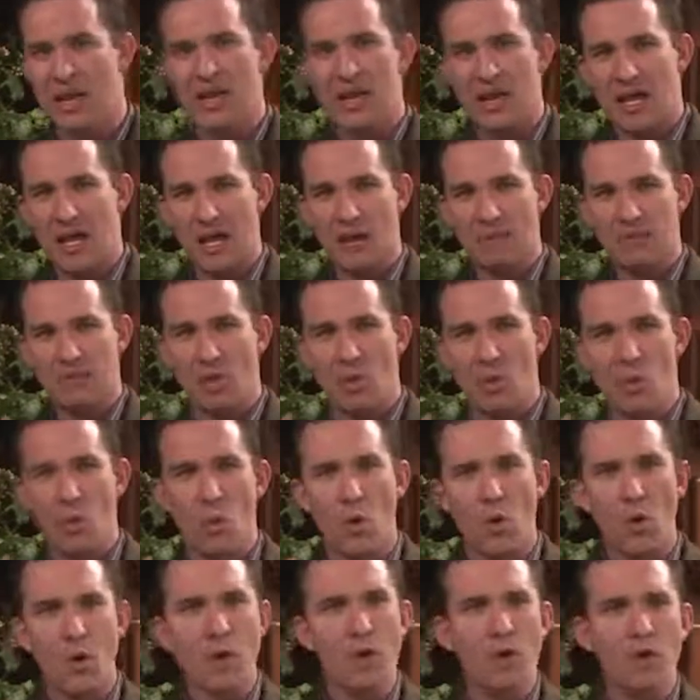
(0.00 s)
If the
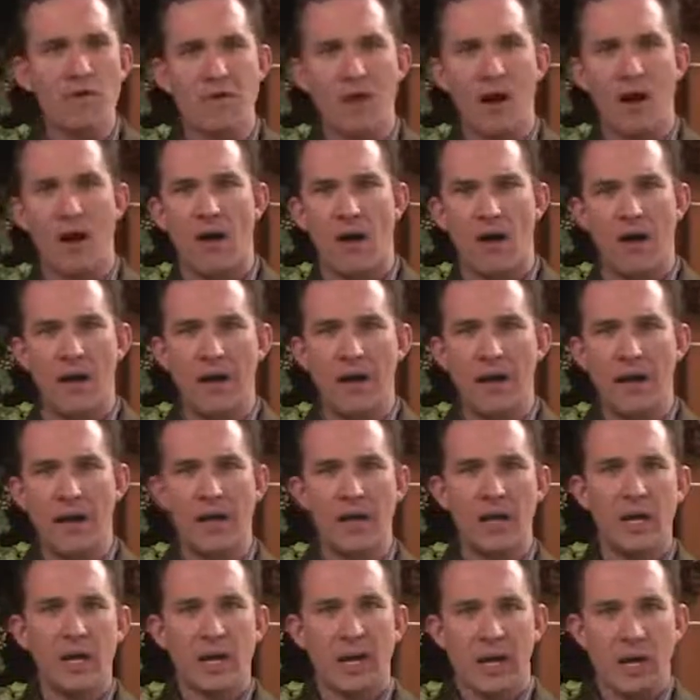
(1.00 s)
Word of God
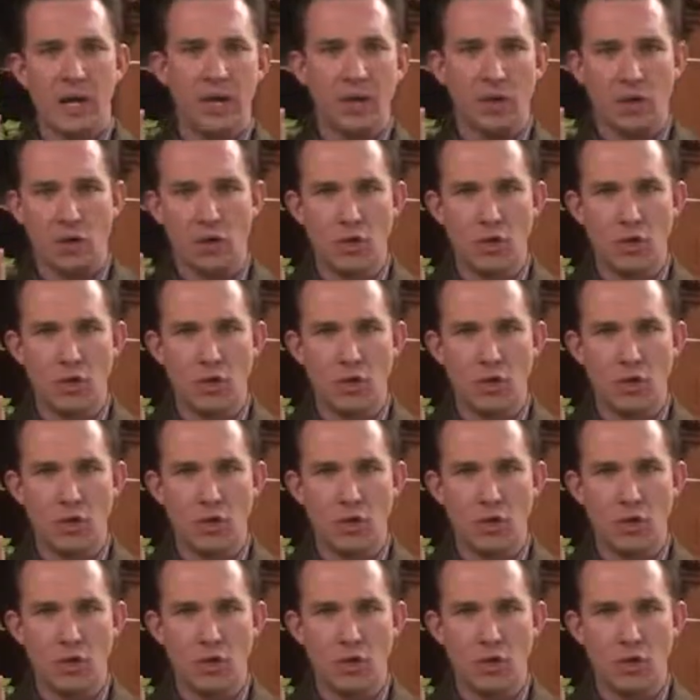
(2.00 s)
and